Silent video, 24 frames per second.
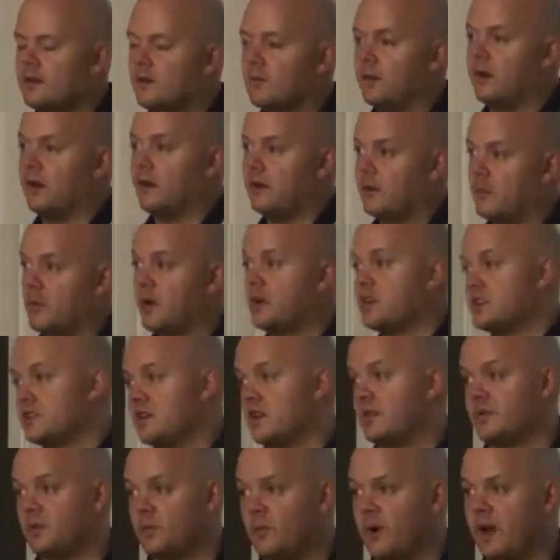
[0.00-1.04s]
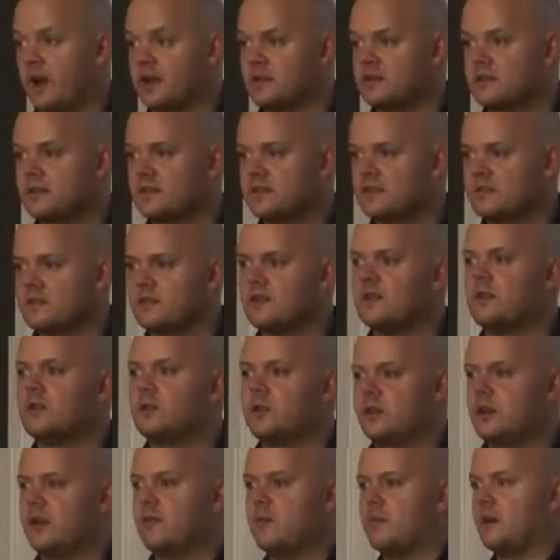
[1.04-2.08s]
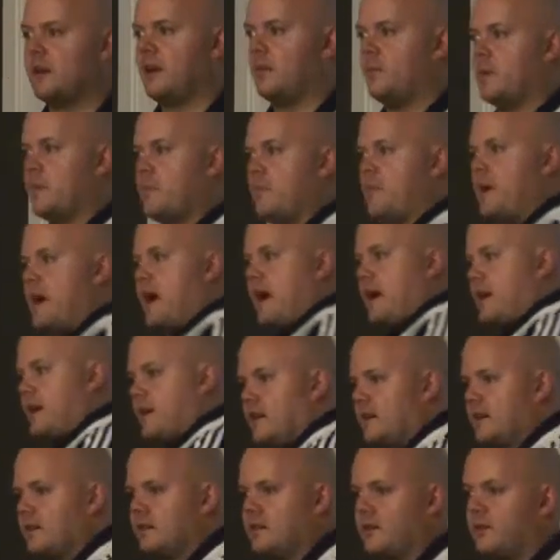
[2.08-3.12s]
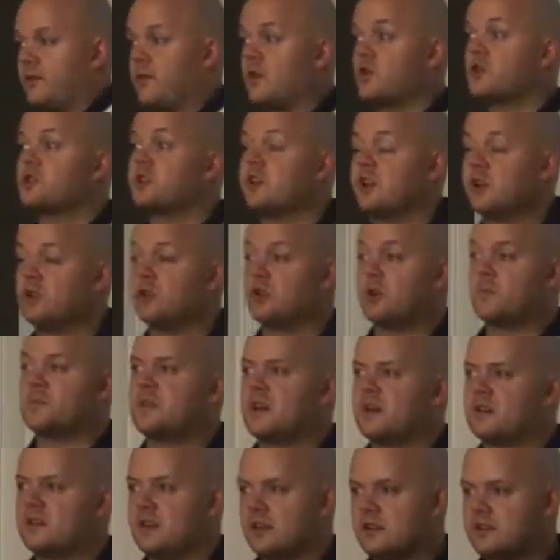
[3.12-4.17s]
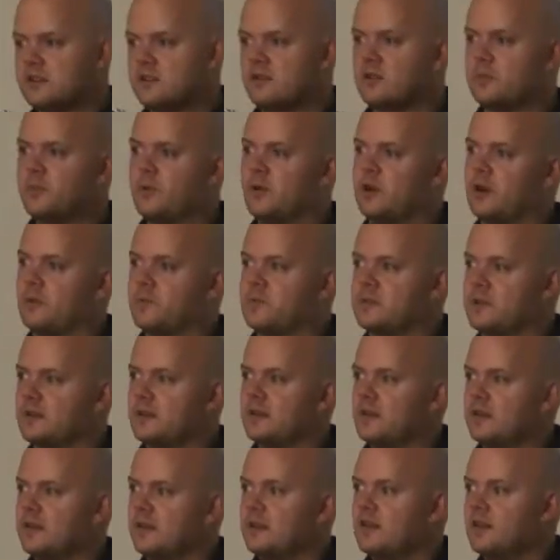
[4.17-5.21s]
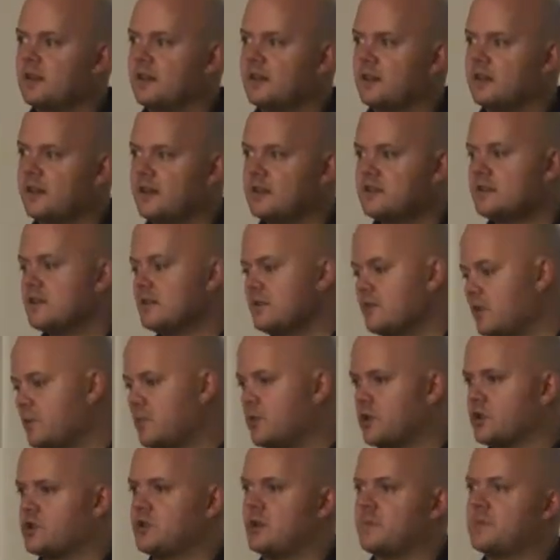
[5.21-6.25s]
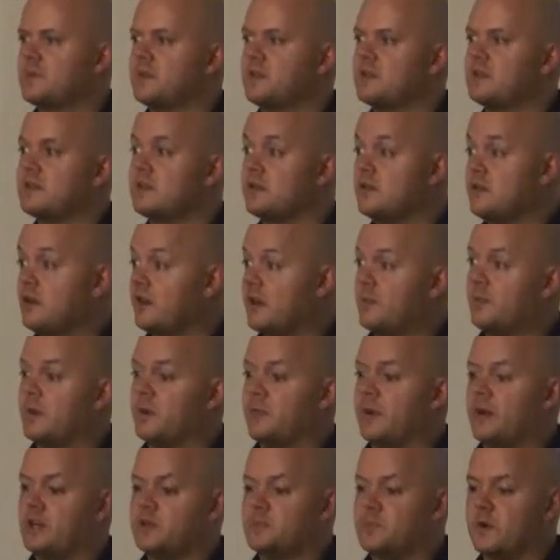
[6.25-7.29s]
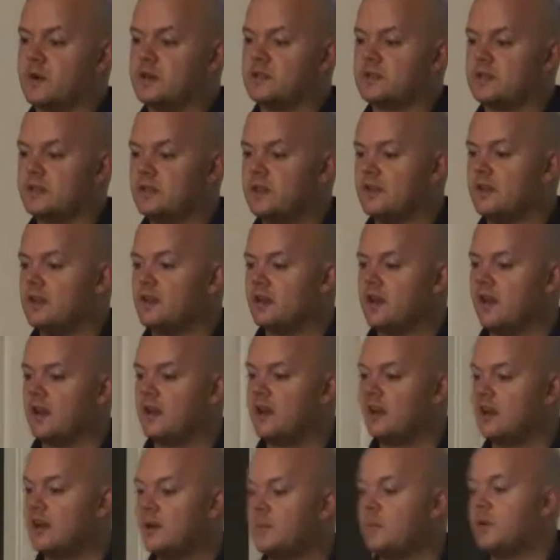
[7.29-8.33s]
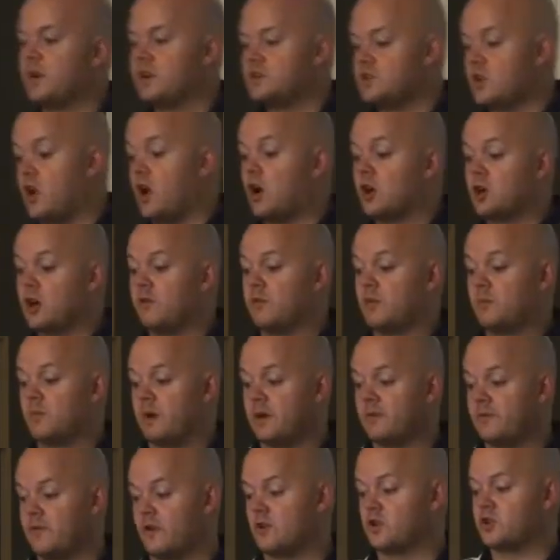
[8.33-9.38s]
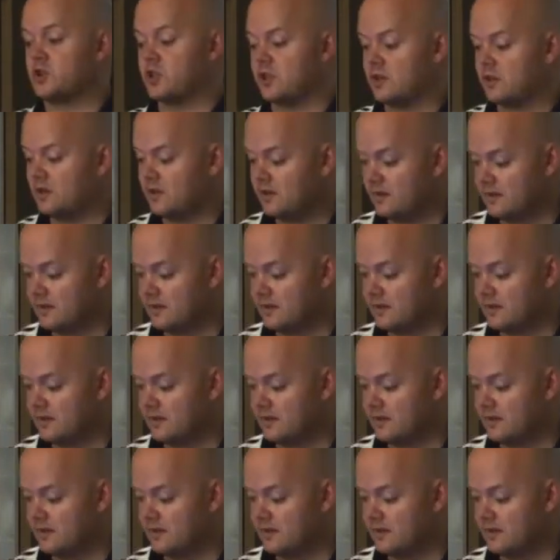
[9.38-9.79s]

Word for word: when their bodies are lifting weights, so you give them a little bit back. They're functionally good upstairs. Let's do the pull-ups. Let's do your push-ups. Let's do your little bit of bench press, okay? But it's all governed by function.